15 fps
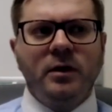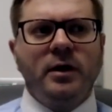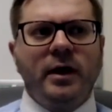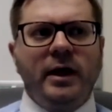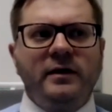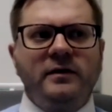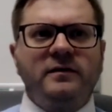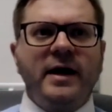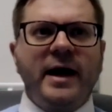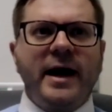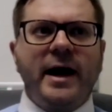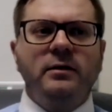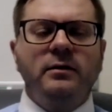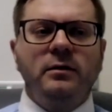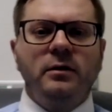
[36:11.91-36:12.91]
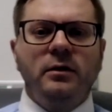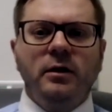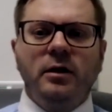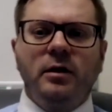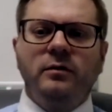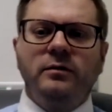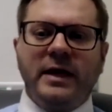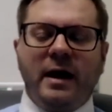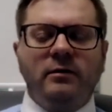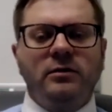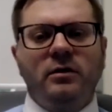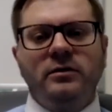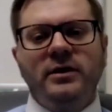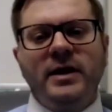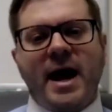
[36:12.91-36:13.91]
is that, you know,
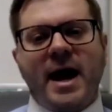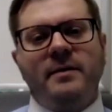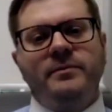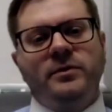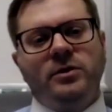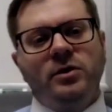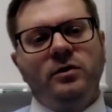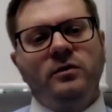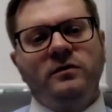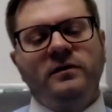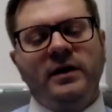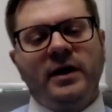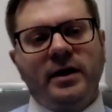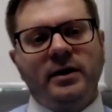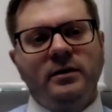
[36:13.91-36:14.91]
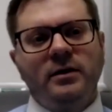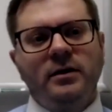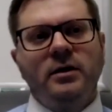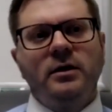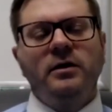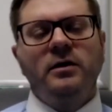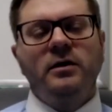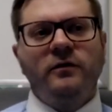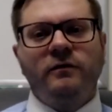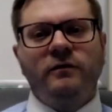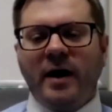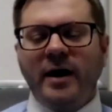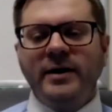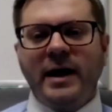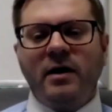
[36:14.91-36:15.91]
download the app, use it,
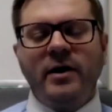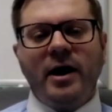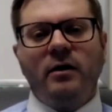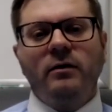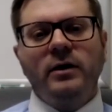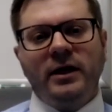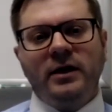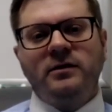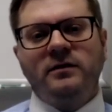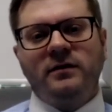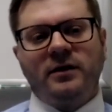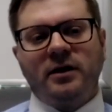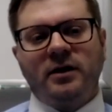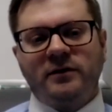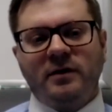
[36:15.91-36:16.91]
find out how easy it is.